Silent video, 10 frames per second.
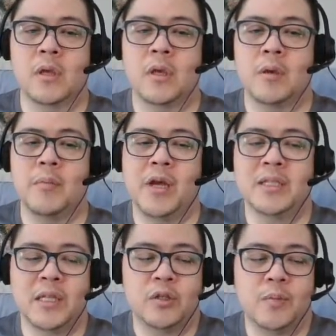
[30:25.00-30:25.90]
Because
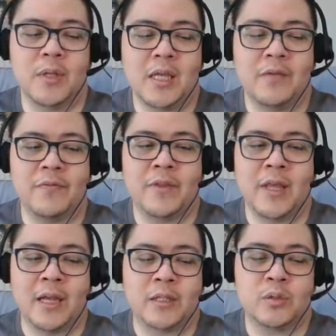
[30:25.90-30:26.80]
I do believe
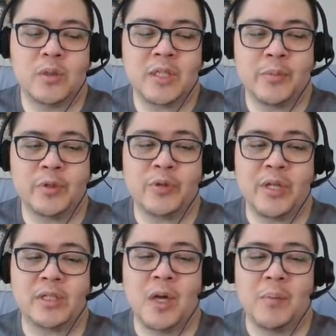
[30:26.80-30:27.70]
that switching between
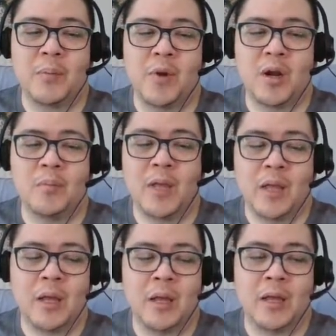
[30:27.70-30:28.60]
top and bottom
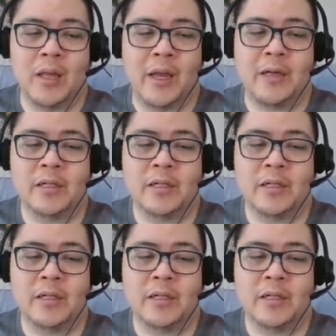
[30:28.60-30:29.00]
layers